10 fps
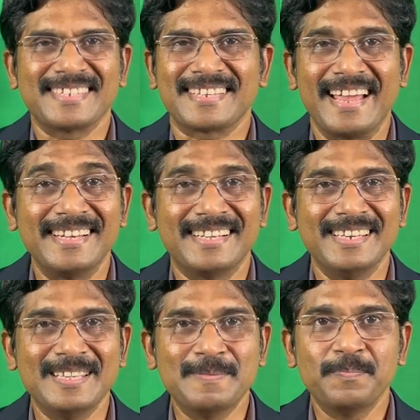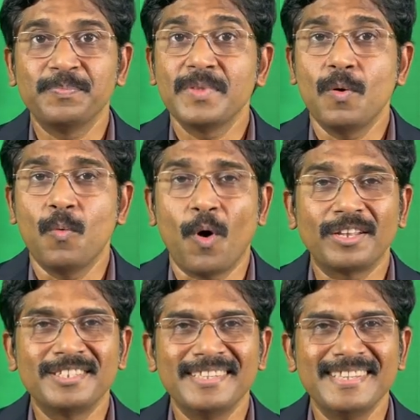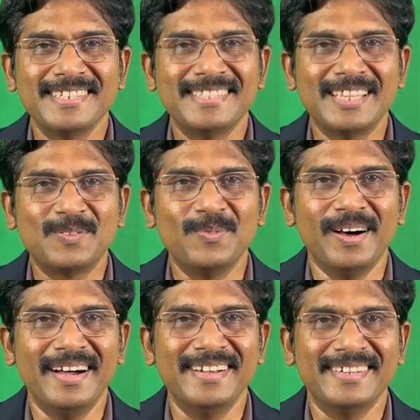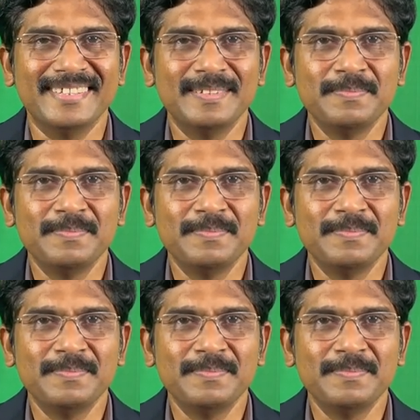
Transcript: slightly. What is that word?